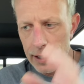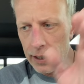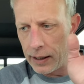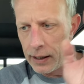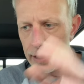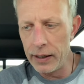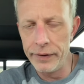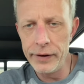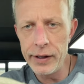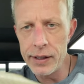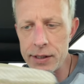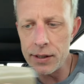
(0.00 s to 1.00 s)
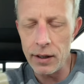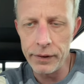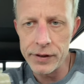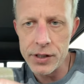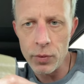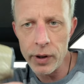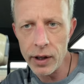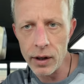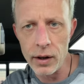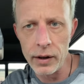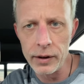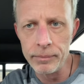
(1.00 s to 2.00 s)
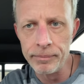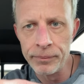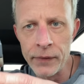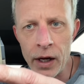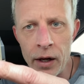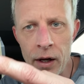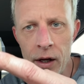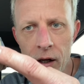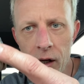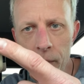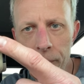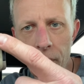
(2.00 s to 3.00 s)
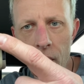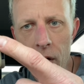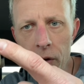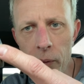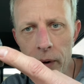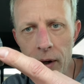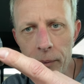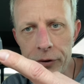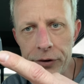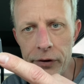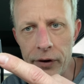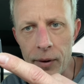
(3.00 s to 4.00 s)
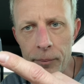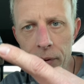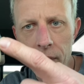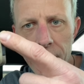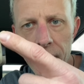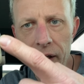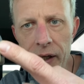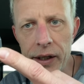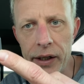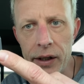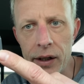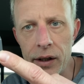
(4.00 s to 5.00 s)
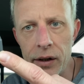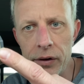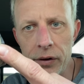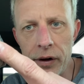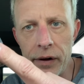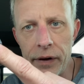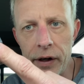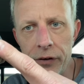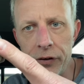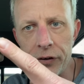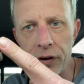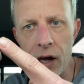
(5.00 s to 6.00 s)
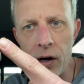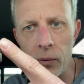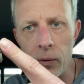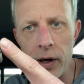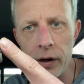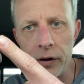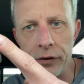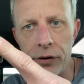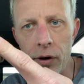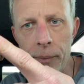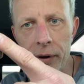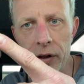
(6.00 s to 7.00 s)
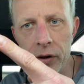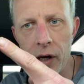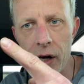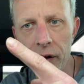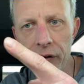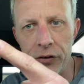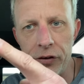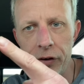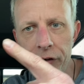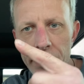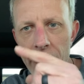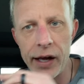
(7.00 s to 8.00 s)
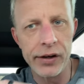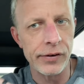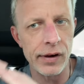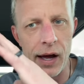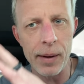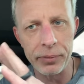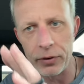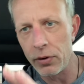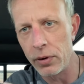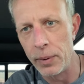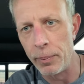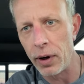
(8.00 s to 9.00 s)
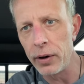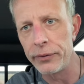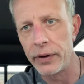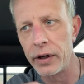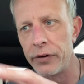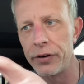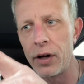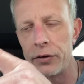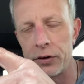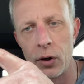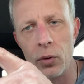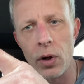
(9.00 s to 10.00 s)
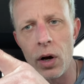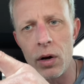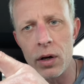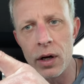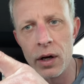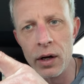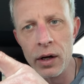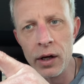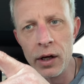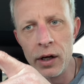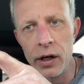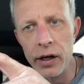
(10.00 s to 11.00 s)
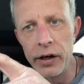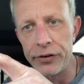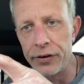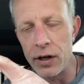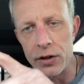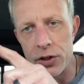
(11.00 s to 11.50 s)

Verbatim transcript: and this on the sweat guard comes all the way almost to the complete end. And then it's just kind of rounded. So, I mean, you got just that. It's absolutely perfect. It's not too long and it's not